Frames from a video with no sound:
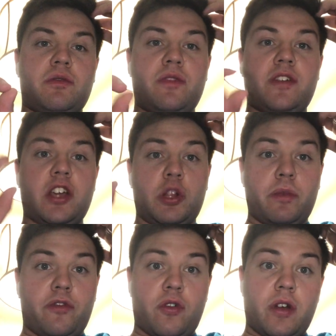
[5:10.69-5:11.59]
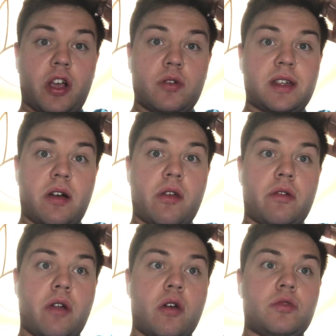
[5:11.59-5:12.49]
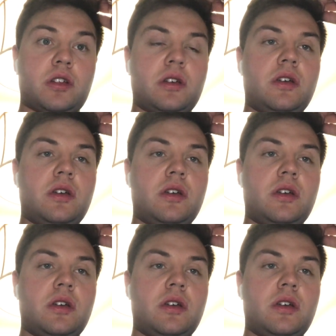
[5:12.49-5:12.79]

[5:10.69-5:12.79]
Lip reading: of the vehicle before it goes out on the road.